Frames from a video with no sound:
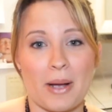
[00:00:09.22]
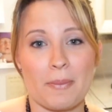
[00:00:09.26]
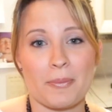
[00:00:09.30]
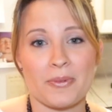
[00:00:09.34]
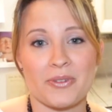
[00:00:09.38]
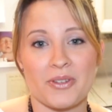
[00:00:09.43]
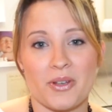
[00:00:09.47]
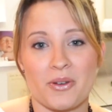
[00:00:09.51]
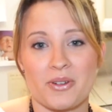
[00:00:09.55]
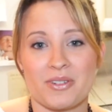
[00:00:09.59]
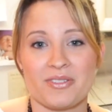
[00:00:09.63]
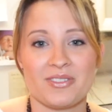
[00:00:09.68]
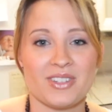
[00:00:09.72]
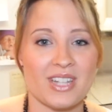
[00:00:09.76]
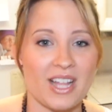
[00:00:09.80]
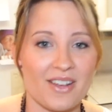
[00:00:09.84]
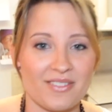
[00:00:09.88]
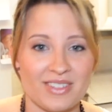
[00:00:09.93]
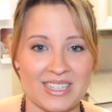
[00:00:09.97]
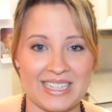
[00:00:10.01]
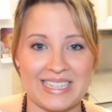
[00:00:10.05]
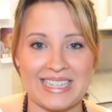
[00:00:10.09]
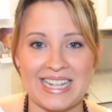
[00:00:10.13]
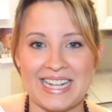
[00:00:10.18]
episode of
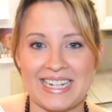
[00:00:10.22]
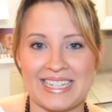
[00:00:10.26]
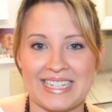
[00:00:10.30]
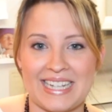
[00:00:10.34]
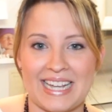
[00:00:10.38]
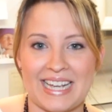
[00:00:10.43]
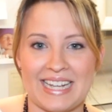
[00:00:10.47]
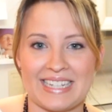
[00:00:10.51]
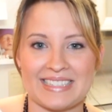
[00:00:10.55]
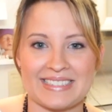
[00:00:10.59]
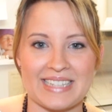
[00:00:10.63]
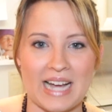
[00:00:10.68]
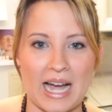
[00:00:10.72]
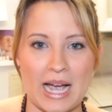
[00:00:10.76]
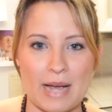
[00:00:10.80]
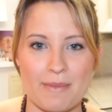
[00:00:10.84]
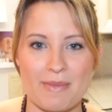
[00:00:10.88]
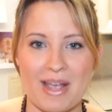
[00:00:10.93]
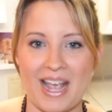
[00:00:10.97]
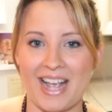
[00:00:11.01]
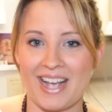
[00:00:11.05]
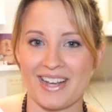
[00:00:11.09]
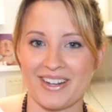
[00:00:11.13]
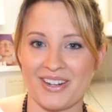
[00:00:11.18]
Lovely Lady Cakes.
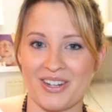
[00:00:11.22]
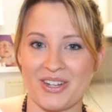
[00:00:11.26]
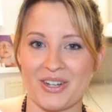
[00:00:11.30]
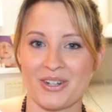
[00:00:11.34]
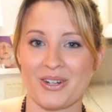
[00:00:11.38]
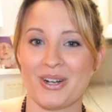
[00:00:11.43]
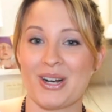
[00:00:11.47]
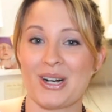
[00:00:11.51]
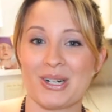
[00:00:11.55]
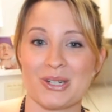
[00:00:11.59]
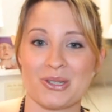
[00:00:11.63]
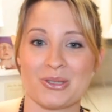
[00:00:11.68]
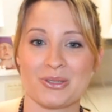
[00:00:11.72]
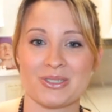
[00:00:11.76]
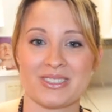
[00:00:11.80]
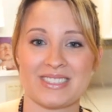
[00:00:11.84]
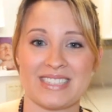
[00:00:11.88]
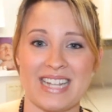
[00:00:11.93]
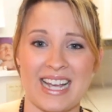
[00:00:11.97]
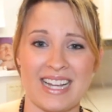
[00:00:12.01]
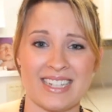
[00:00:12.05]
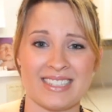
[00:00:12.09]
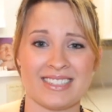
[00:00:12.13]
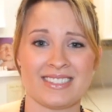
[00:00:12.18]
I'm Anna, your
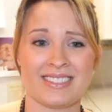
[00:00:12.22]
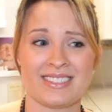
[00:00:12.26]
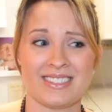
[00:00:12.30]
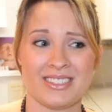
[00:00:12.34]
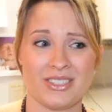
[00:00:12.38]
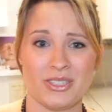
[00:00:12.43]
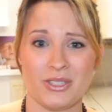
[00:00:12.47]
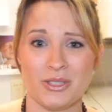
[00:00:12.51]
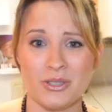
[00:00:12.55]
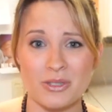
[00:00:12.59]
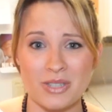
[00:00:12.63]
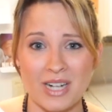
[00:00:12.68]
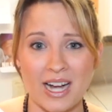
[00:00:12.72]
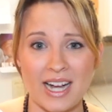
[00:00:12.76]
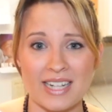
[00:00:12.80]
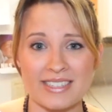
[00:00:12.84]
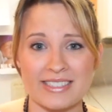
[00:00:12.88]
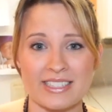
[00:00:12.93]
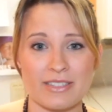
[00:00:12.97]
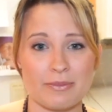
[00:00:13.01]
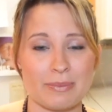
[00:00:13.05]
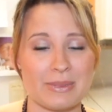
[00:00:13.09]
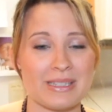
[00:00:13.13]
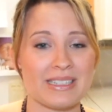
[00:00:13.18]
host, and you
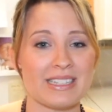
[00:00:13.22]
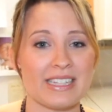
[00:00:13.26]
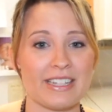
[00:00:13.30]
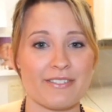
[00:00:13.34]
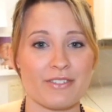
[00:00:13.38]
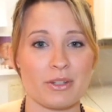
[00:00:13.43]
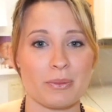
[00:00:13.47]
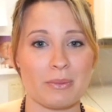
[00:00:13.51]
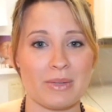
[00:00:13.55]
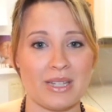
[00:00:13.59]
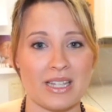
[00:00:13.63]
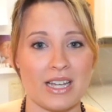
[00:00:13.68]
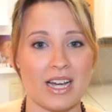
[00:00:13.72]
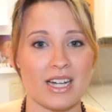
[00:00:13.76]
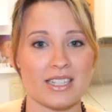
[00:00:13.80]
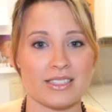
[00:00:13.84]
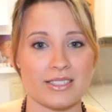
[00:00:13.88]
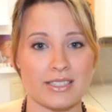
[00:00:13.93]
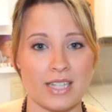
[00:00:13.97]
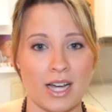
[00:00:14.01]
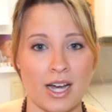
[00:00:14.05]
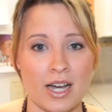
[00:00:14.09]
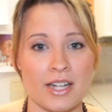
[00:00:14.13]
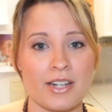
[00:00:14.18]
guys have been leaving me
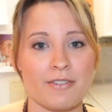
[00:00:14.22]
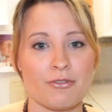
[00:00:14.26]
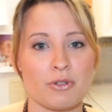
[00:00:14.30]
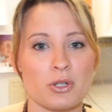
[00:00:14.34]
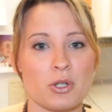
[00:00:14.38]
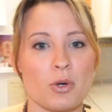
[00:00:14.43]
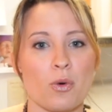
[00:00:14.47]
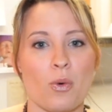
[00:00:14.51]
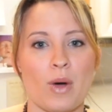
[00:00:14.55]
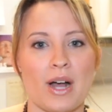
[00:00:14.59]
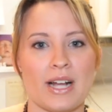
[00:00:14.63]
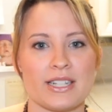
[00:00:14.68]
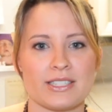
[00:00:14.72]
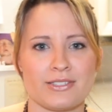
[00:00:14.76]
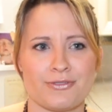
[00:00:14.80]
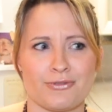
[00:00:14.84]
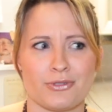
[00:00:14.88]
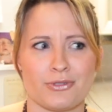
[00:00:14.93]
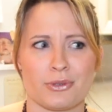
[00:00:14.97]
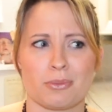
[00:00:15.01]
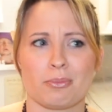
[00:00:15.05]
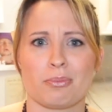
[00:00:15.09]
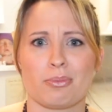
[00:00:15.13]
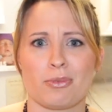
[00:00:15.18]
a ton of
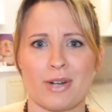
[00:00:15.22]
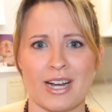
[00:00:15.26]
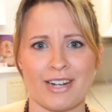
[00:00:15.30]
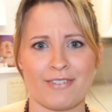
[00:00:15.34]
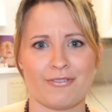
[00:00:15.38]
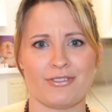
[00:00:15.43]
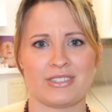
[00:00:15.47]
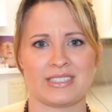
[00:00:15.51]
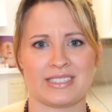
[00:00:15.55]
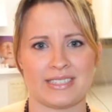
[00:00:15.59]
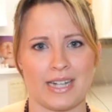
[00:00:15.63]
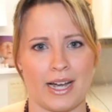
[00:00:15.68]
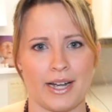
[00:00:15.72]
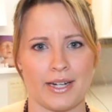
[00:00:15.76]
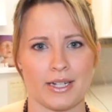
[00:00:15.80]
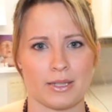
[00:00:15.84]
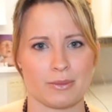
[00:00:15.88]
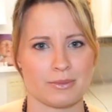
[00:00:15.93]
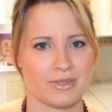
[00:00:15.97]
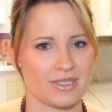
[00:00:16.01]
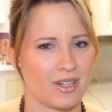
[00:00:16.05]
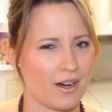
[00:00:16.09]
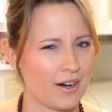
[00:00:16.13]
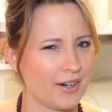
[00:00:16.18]
requests for breakfast items.